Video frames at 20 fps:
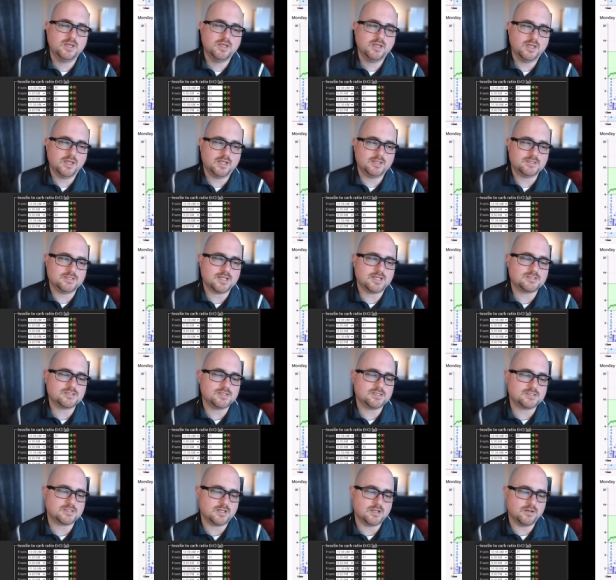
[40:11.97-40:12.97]
And
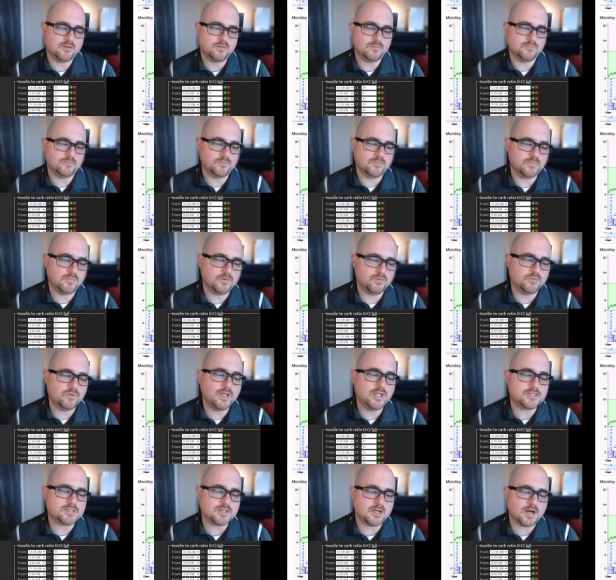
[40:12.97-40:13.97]
Tessa's um,
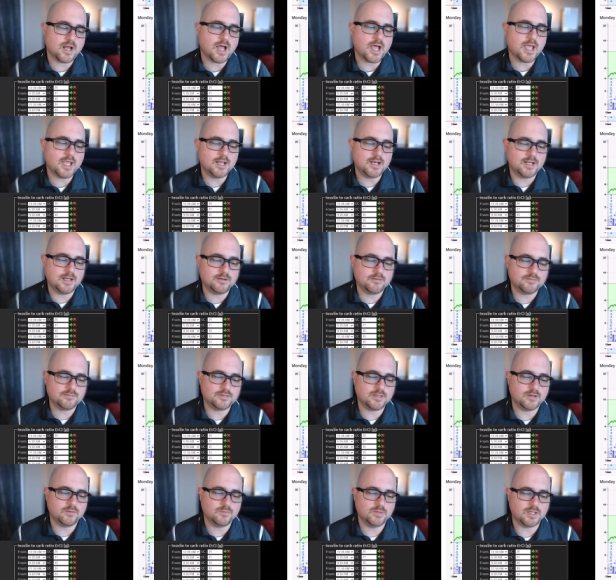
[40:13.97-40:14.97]
rates are high enough
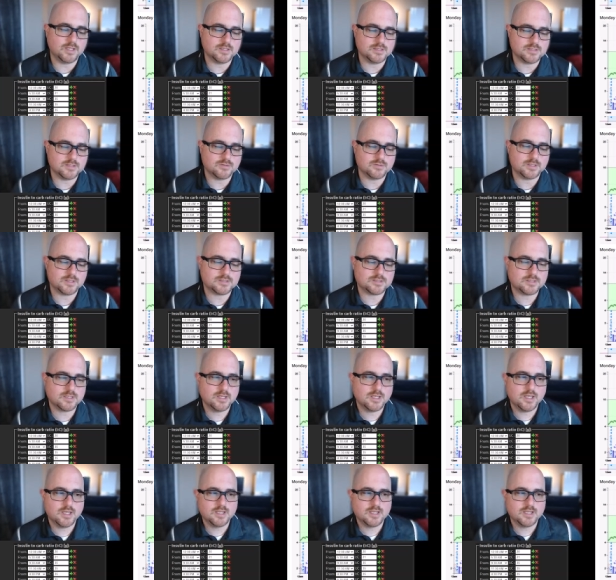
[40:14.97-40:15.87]
that we can do this.